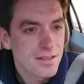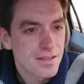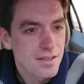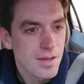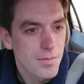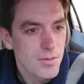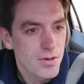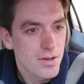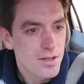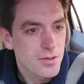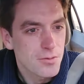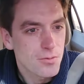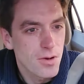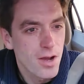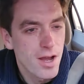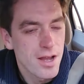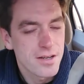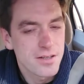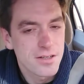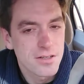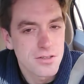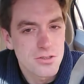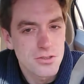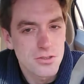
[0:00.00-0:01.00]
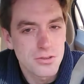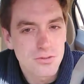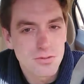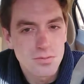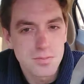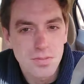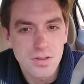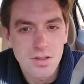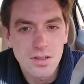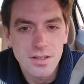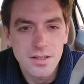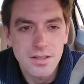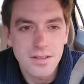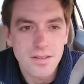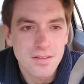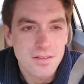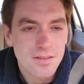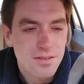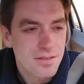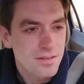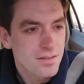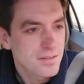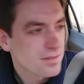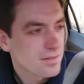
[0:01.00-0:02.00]
I'm gonna like ride in a dune buggy
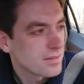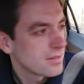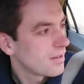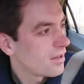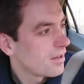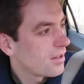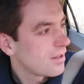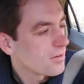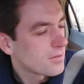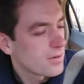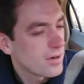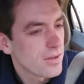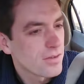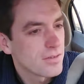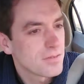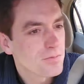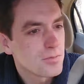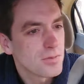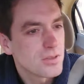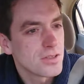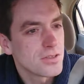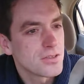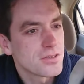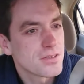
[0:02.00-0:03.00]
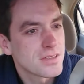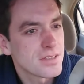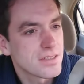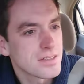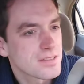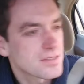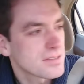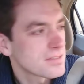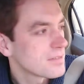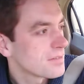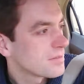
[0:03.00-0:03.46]
all around the wilderness.